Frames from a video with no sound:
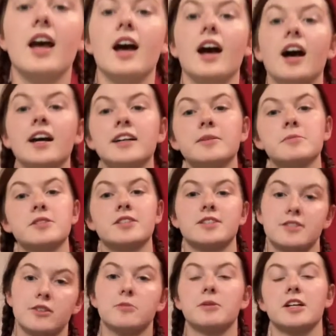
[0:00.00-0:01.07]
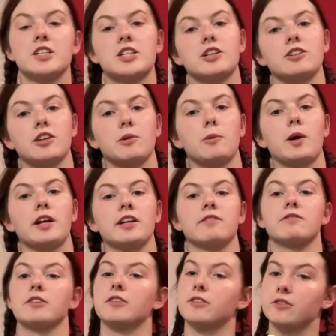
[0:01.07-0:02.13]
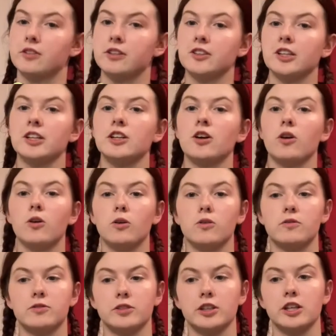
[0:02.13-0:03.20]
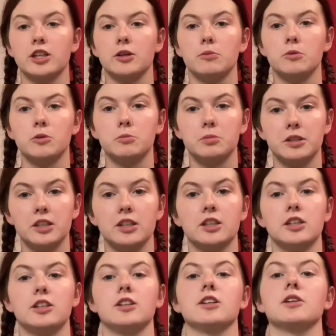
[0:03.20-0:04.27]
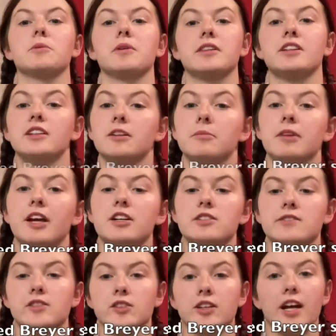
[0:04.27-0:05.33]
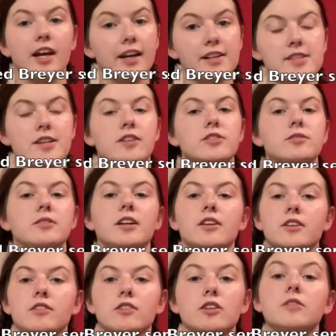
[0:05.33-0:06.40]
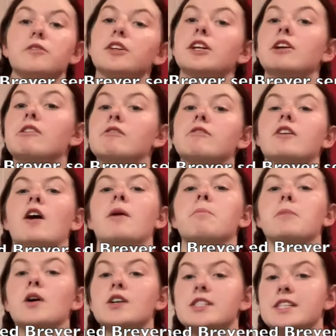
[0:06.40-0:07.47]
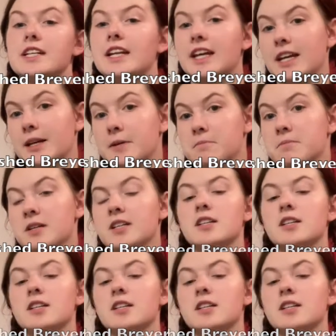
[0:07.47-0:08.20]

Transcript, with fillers: I am still patiently waiting for Thriller. Hopefully he will be here within the next few days. I'll do another little video unboxing him.